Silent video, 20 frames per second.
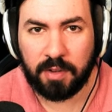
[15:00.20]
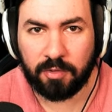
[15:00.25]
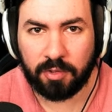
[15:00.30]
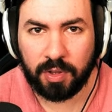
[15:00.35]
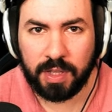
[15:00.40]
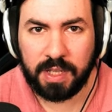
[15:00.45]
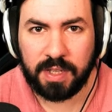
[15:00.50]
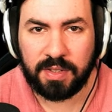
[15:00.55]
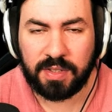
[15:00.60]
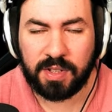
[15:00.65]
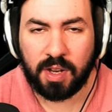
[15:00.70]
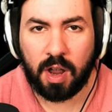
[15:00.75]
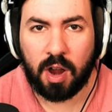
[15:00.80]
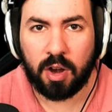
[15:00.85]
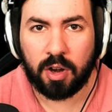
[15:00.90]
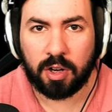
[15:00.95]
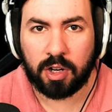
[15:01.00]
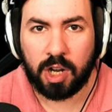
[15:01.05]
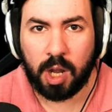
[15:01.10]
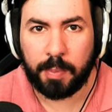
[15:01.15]
has been released
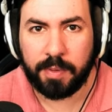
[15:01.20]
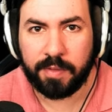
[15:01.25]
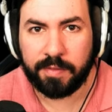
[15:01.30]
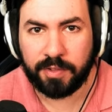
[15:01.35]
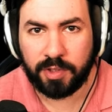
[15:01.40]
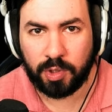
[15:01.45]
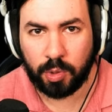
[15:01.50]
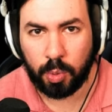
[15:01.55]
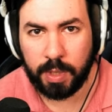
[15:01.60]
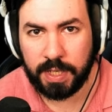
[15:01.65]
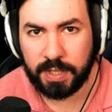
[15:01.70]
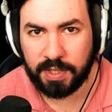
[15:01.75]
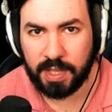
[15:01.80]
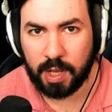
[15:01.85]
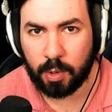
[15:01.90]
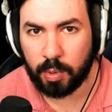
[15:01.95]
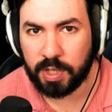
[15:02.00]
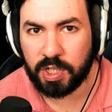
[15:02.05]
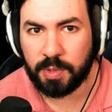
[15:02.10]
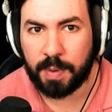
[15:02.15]
are a couple of tweets
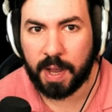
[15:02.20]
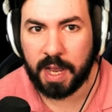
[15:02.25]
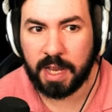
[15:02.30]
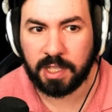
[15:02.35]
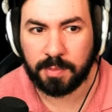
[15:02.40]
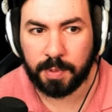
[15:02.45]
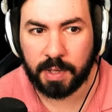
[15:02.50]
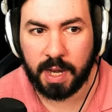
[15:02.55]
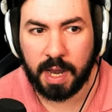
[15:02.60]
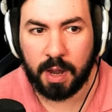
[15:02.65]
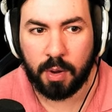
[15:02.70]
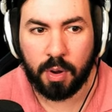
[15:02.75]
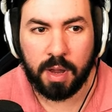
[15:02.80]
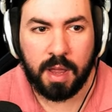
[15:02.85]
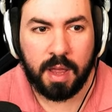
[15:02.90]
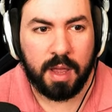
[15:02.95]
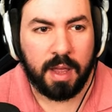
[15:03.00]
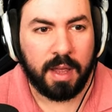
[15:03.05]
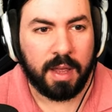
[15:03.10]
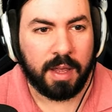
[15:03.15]
that Weegeepie has put out.
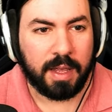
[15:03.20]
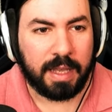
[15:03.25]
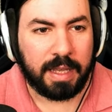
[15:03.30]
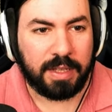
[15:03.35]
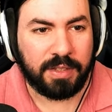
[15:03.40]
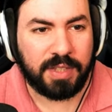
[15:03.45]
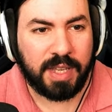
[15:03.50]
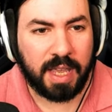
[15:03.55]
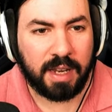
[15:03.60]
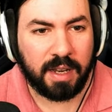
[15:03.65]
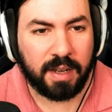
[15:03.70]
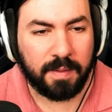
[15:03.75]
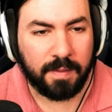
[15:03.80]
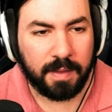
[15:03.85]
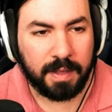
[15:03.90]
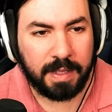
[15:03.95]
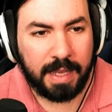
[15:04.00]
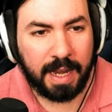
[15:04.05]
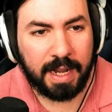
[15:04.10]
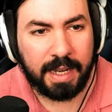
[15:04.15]
He said,
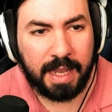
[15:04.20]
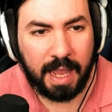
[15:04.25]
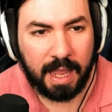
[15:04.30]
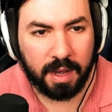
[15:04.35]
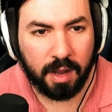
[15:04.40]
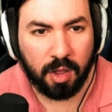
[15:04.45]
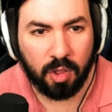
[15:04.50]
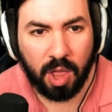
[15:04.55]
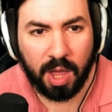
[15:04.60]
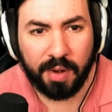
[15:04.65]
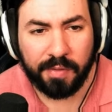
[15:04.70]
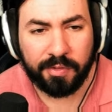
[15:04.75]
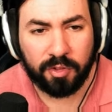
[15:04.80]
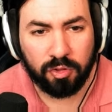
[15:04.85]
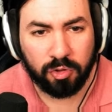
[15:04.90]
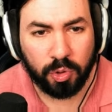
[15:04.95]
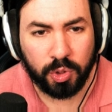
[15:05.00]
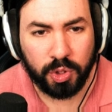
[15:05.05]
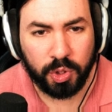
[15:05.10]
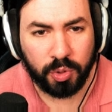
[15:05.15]
yet again, a lot of
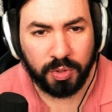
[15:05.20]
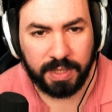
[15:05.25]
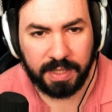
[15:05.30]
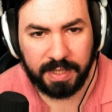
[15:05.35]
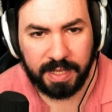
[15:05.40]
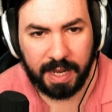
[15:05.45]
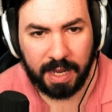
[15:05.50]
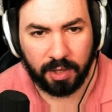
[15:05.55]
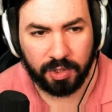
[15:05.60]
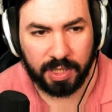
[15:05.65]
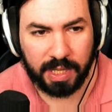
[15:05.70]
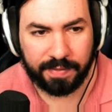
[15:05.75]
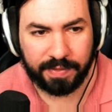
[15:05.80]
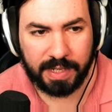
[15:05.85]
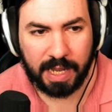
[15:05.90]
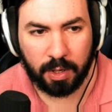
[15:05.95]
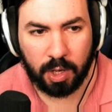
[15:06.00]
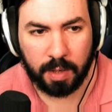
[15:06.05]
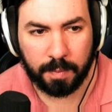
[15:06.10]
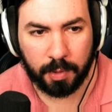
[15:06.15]
crucial details
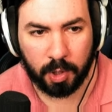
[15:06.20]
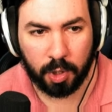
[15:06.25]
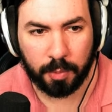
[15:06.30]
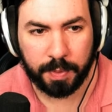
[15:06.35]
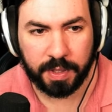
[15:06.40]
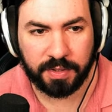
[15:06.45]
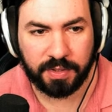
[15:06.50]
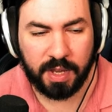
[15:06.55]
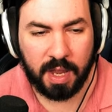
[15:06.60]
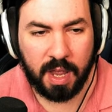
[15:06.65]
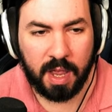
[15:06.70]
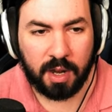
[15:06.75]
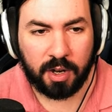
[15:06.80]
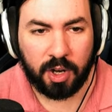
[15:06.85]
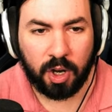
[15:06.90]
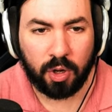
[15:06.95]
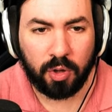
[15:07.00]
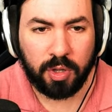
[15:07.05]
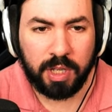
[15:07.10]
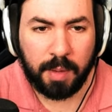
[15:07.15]
left out on purpose.
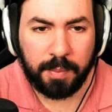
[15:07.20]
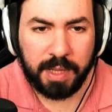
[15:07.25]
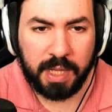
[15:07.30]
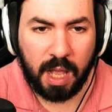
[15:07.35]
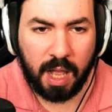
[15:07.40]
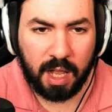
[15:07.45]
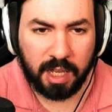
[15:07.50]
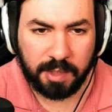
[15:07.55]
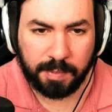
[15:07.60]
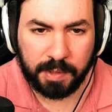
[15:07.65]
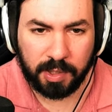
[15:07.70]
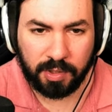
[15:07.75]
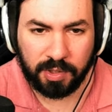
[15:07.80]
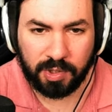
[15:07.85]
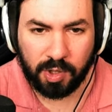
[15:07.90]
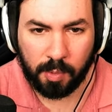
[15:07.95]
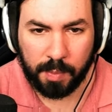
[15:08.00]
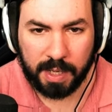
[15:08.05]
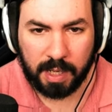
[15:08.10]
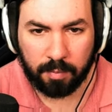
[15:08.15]
Currently, I'm in the hospital,
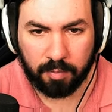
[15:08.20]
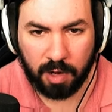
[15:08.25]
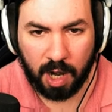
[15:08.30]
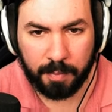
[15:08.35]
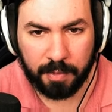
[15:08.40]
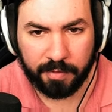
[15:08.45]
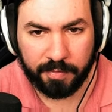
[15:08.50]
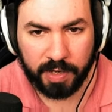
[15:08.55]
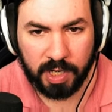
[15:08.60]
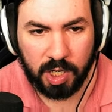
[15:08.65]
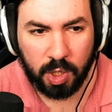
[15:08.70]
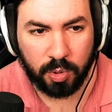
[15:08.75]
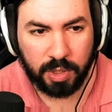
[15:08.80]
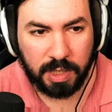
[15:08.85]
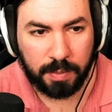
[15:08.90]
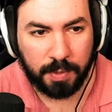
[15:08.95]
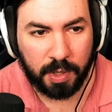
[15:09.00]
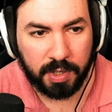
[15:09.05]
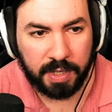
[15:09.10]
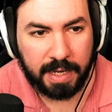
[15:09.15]
so I'll make a proper video
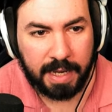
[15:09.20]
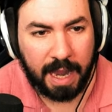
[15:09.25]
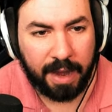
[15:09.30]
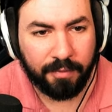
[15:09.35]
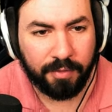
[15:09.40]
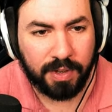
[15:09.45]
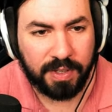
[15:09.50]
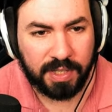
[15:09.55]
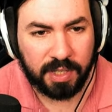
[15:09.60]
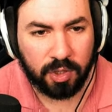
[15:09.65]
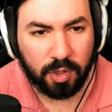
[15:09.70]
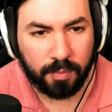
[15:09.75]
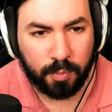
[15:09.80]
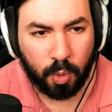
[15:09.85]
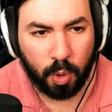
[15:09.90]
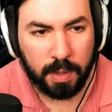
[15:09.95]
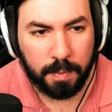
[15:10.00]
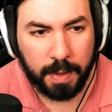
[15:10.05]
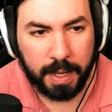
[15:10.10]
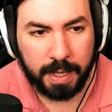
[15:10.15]
debunking every single
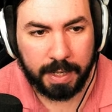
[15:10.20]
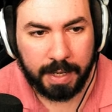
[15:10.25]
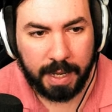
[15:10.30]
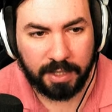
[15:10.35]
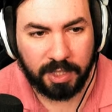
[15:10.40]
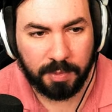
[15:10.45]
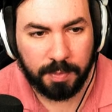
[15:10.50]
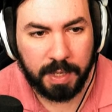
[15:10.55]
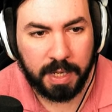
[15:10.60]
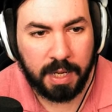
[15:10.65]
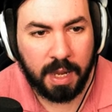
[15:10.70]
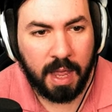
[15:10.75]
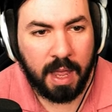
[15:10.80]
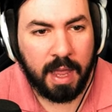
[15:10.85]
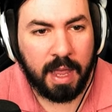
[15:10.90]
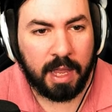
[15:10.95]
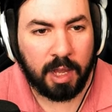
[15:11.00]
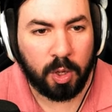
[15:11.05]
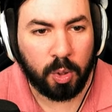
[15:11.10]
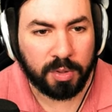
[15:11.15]
point made against me.
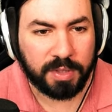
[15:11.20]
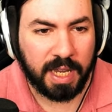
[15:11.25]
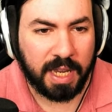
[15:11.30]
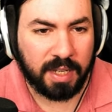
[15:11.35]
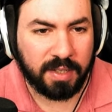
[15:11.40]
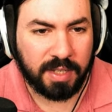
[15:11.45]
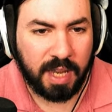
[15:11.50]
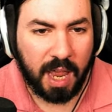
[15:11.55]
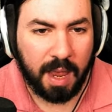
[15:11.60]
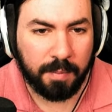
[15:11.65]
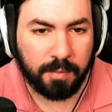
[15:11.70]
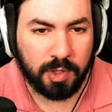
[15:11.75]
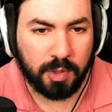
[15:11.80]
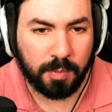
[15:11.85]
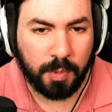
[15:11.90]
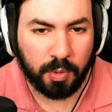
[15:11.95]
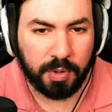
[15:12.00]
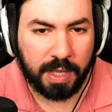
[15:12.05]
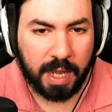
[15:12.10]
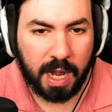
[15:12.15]
It will take time to
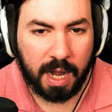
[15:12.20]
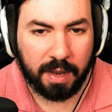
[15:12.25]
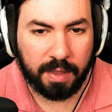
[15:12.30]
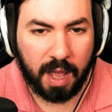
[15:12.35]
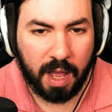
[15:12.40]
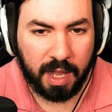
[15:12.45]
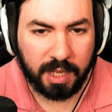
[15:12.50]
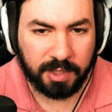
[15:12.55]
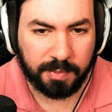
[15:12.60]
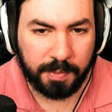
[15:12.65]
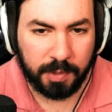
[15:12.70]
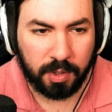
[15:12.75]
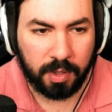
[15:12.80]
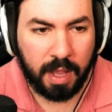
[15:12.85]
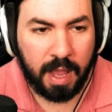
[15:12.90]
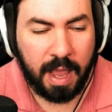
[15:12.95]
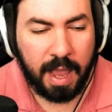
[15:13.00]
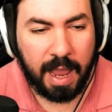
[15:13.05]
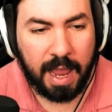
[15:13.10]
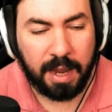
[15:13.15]
both get out of the
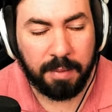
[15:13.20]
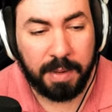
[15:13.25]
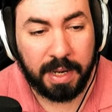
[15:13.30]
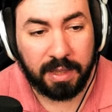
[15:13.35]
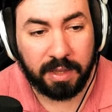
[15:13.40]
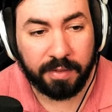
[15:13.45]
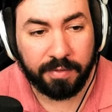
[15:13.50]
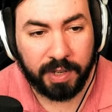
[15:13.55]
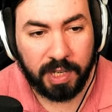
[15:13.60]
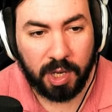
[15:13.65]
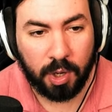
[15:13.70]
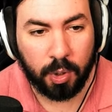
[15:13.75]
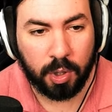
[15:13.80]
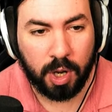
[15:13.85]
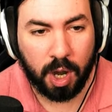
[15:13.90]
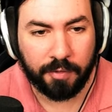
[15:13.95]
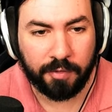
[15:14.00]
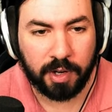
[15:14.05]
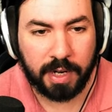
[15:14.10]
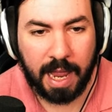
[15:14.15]
hospital and make the video
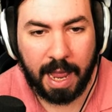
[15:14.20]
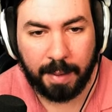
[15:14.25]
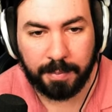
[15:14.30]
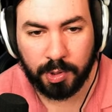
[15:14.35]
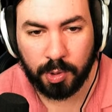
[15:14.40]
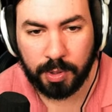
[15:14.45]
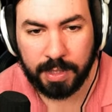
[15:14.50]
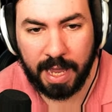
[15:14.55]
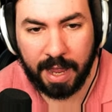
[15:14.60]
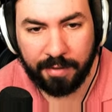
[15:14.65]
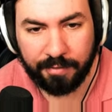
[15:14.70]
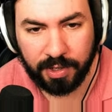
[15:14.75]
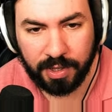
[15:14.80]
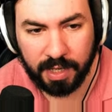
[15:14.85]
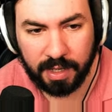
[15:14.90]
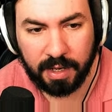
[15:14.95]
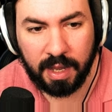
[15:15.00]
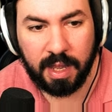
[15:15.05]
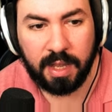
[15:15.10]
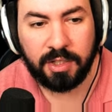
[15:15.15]
covering absolutely
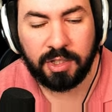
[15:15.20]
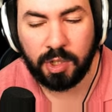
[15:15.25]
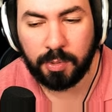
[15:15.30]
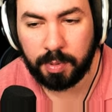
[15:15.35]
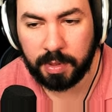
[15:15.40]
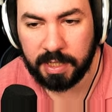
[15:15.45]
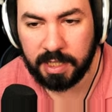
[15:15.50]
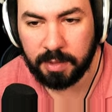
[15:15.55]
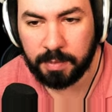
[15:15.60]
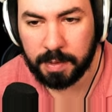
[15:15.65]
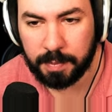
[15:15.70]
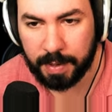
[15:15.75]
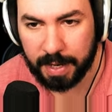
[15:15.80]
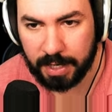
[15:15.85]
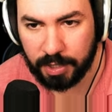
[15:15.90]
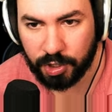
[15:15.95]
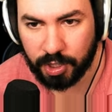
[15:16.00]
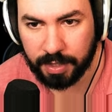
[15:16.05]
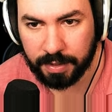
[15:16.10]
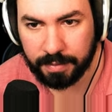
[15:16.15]
everything, so please be
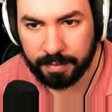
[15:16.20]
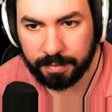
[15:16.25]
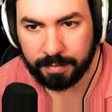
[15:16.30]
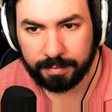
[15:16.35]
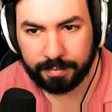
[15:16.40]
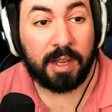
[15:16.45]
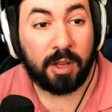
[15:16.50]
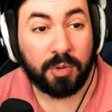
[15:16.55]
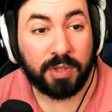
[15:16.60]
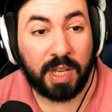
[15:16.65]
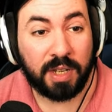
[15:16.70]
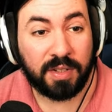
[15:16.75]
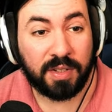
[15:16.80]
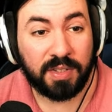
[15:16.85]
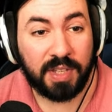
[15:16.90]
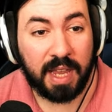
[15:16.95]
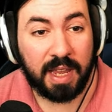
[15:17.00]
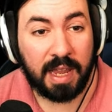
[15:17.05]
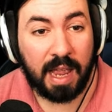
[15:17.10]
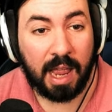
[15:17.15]
patient. He then goes on to
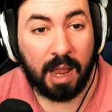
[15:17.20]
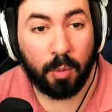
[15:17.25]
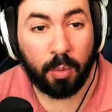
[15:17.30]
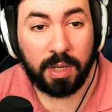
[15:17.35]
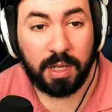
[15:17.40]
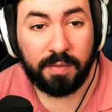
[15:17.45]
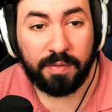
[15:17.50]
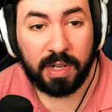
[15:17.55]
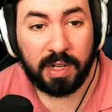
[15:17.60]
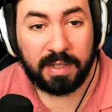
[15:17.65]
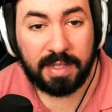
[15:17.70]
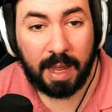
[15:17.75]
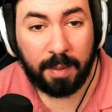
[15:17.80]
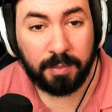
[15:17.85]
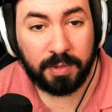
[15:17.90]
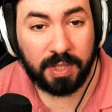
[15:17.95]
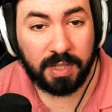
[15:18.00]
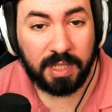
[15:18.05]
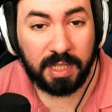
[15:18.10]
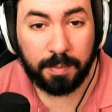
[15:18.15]
say, I wouldn't even
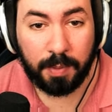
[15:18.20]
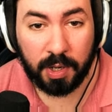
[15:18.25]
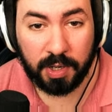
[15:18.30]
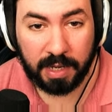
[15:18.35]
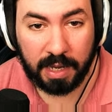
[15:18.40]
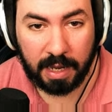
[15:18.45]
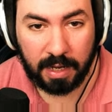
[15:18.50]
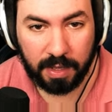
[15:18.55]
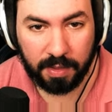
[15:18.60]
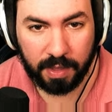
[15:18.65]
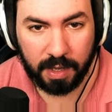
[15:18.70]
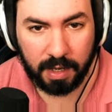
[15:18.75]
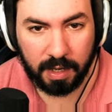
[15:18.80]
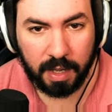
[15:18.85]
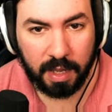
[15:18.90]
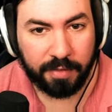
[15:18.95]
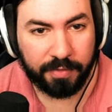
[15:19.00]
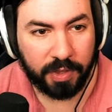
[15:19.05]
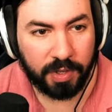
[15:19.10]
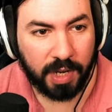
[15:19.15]
attempt to debunk anything
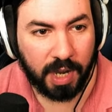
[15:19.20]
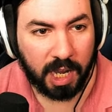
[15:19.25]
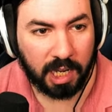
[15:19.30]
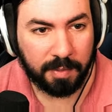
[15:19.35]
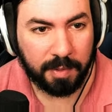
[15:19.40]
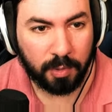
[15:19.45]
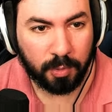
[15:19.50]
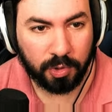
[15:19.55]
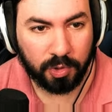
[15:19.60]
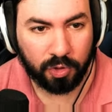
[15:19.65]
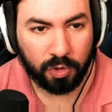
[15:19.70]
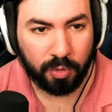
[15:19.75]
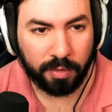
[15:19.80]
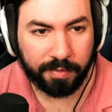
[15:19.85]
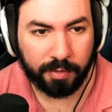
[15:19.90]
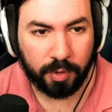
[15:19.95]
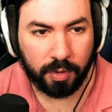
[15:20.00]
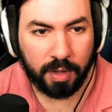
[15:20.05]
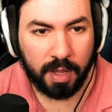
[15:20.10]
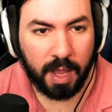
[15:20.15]
if the document was
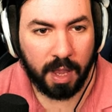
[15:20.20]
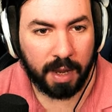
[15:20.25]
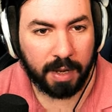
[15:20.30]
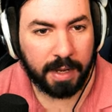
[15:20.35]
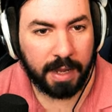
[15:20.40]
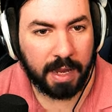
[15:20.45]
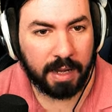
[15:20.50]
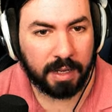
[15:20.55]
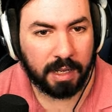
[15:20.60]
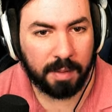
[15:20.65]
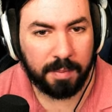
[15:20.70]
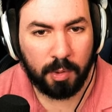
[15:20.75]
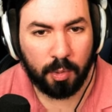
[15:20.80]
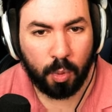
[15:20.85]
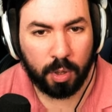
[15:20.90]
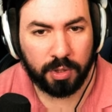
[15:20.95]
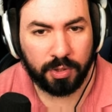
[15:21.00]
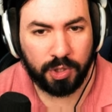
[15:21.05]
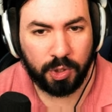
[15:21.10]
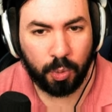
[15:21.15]
truthful. Again, give me
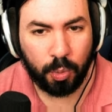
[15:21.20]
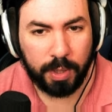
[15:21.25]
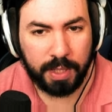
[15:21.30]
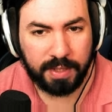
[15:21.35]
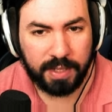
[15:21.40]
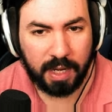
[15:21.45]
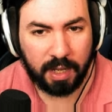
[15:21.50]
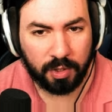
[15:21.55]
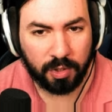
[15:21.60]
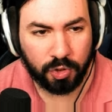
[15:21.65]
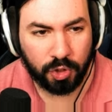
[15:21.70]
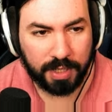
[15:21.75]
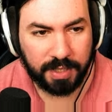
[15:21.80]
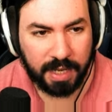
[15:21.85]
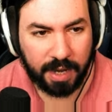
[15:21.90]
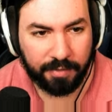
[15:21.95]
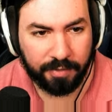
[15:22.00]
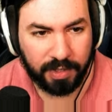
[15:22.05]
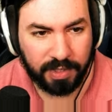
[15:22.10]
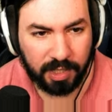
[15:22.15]
one or two weeks and I'll address
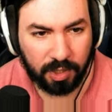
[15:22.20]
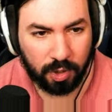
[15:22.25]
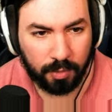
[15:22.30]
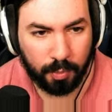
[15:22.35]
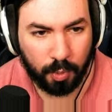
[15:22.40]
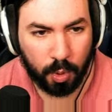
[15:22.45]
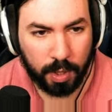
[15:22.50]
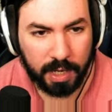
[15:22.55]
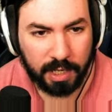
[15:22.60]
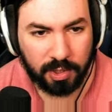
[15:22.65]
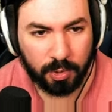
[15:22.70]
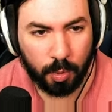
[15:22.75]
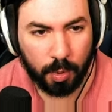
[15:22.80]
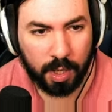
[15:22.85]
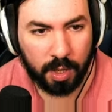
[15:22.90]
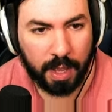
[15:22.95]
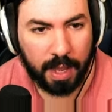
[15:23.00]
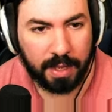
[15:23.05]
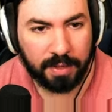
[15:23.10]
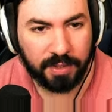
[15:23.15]
every single point as
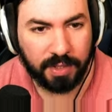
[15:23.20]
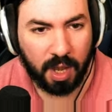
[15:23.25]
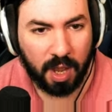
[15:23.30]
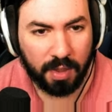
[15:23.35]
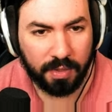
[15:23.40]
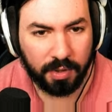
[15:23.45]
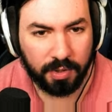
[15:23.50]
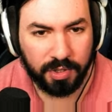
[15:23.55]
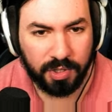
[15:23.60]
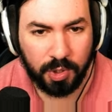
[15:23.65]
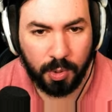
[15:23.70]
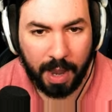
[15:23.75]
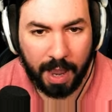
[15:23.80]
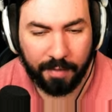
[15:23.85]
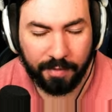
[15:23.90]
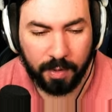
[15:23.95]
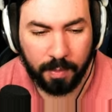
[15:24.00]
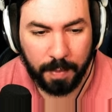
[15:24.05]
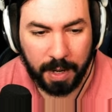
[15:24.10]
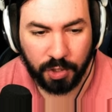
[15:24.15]
well as others you
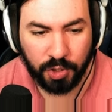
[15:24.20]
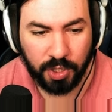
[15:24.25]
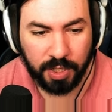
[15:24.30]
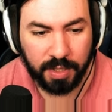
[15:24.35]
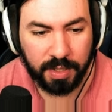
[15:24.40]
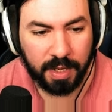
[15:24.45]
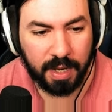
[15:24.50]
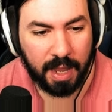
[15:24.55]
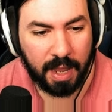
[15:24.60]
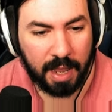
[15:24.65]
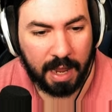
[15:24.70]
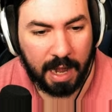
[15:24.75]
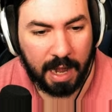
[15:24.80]
haven't mentioned,